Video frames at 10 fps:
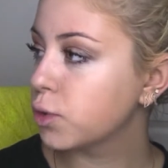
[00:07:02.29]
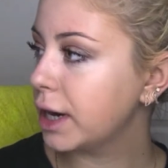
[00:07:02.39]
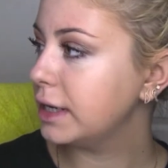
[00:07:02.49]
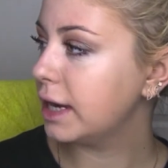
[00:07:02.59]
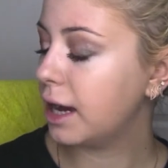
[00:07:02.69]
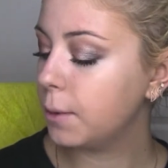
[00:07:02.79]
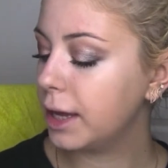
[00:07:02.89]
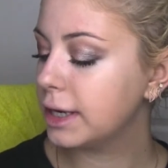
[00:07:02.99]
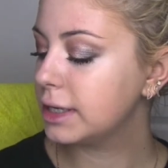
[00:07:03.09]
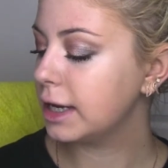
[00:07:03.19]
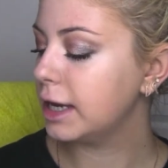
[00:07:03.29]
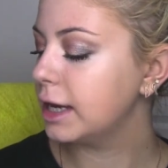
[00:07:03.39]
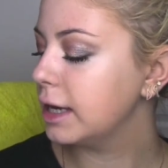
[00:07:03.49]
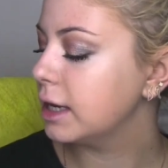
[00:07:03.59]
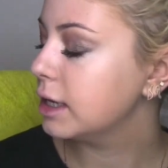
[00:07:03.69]
Right now it
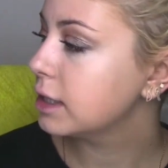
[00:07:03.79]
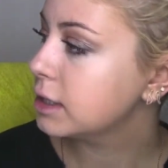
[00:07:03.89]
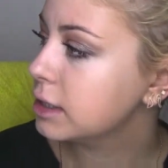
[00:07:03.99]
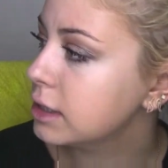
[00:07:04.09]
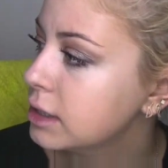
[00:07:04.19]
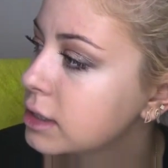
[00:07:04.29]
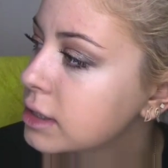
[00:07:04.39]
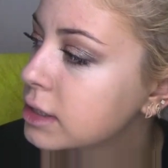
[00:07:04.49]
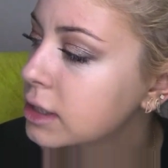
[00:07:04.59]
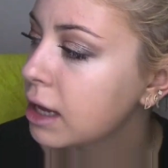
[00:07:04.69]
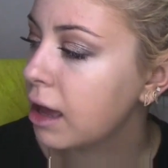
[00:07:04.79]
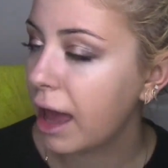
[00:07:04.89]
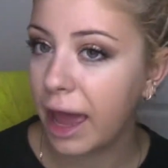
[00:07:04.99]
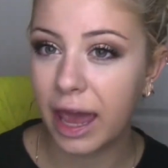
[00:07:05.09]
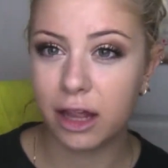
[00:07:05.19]
is
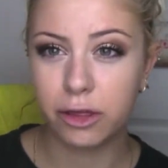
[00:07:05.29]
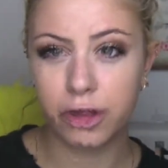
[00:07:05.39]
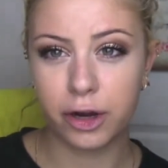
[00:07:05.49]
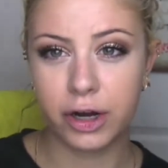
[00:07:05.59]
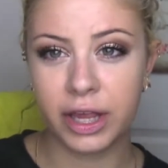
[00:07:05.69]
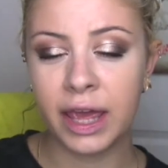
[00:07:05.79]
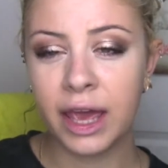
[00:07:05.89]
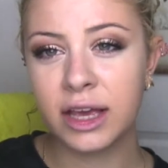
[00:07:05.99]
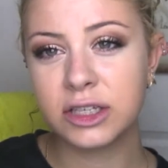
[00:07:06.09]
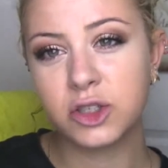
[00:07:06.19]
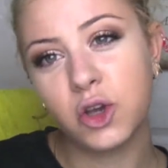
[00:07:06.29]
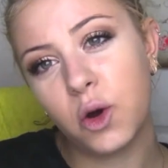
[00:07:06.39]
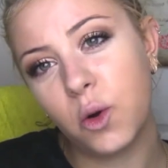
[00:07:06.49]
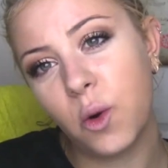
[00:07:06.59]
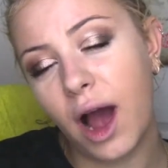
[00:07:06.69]
8:30,
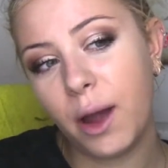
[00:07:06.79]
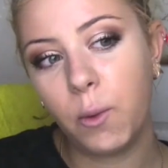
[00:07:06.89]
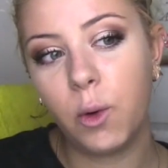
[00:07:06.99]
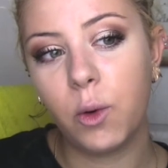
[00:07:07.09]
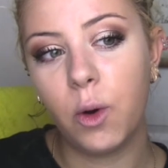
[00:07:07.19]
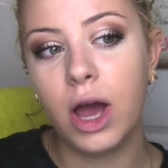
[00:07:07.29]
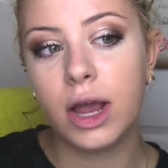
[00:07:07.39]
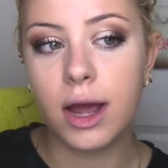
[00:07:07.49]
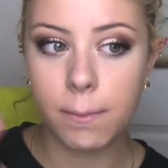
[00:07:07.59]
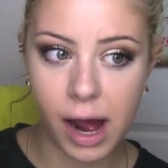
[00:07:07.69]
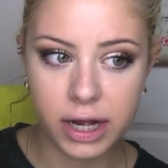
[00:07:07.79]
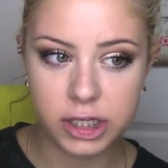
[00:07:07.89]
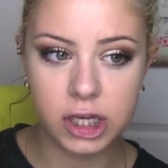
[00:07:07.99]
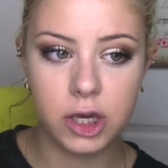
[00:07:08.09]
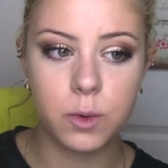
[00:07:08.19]
so I will come
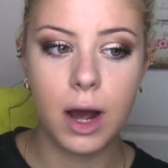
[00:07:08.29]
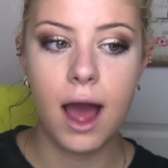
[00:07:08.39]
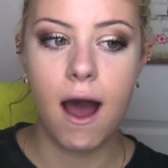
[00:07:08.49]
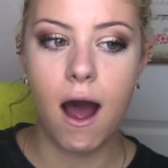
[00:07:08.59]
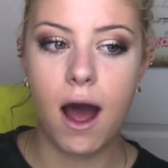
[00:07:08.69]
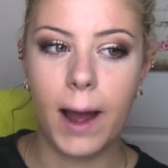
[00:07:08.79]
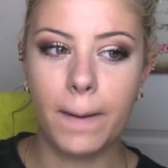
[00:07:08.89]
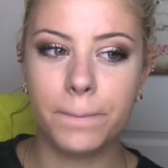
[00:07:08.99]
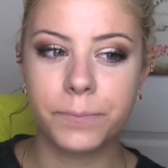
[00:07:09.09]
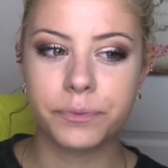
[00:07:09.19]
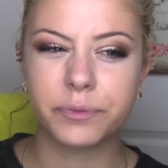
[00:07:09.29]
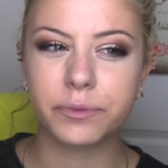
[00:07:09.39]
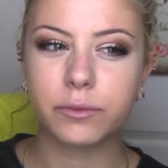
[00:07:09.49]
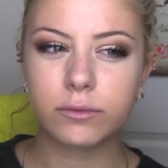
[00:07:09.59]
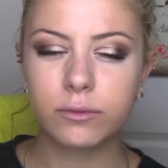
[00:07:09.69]
back to you.
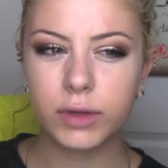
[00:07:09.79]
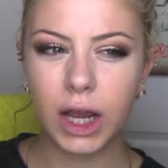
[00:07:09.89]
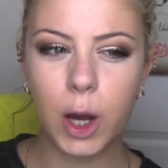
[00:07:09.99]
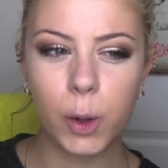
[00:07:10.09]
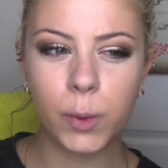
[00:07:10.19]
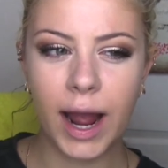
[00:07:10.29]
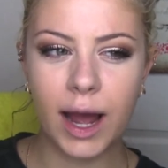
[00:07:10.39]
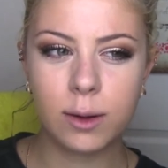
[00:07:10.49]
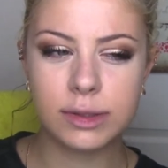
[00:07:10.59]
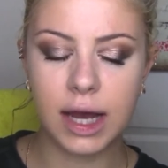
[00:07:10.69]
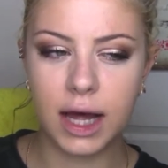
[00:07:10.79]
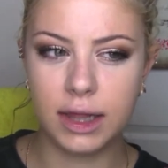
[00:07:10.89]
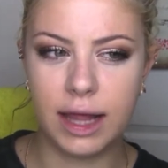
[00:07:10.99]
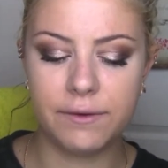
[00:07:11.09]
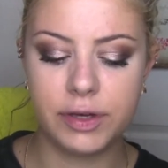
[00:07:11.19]
Around
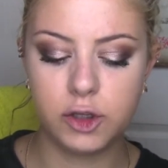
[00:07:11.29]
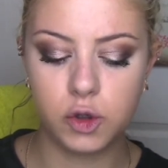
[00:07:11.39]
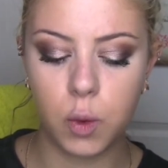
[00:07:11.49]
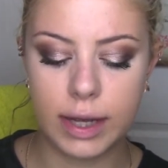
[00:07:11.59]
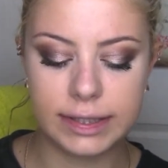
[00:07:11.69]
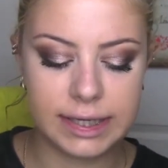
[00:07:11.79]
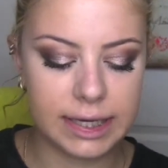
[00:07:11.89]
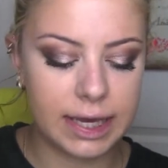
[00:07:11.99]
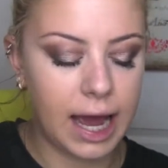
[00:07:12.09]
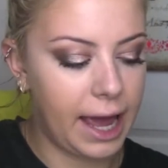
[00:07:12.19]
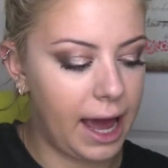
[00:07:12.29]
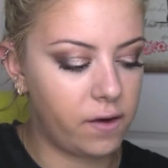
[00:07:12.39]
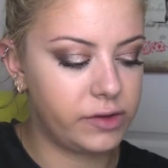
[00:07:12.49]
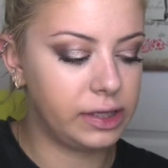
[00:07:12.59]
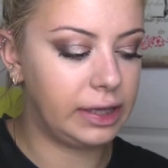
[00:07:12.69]
11:20 I
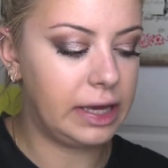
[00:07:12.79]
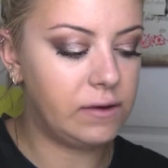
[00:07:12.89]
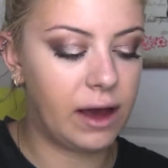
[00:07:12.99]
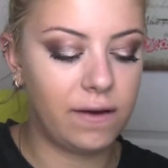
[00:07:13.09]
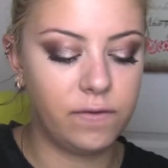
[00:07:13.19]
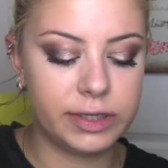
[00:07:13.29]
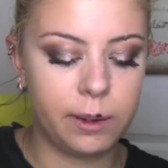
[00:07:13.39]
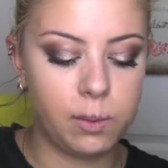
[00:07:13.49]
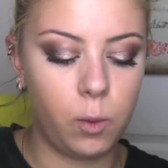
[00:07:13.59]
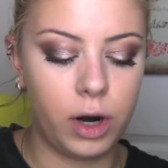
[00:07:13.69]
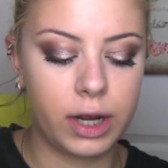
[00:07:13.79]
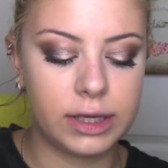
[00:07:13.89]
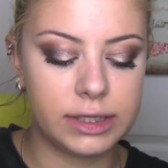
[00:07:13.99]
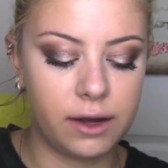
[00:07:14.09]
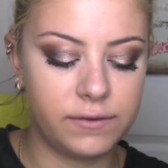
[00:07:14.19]
have to leave. I have some
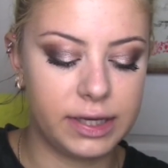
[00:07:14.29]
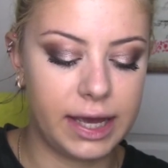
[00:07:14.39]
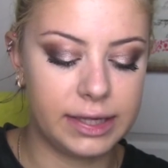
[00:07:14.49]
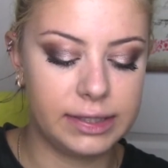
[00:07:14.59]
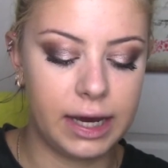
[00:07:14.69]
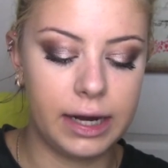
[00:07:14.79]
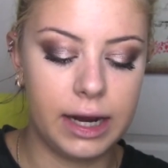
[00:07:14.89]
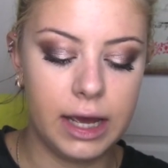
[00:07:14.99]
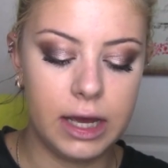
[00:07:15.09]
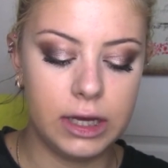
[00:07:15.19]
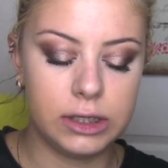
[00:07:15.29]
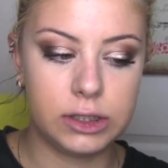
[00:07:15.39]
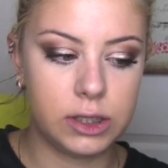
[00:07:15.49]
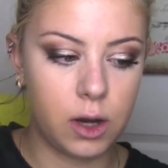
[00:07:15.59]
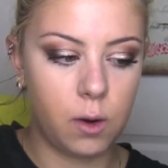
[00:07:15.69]
work stuff to get done,
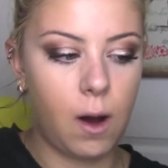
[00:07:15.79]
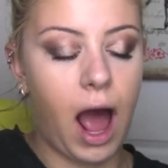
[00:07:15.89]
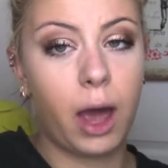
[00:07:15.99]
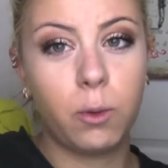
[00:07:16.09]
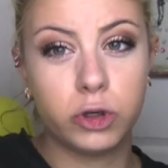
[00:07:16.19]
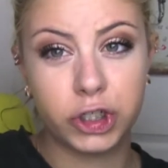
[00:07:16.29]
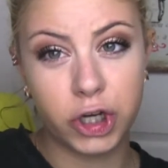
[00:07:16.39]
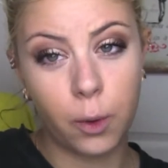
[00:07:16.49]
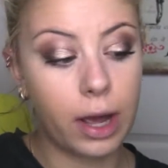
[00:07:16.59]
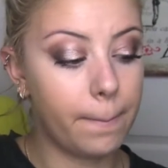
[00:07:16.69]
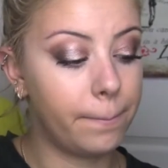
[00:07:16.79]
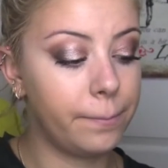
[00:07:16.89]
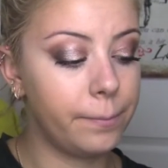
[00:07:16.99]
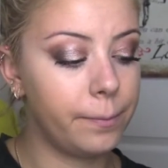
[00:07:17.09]
so I will show it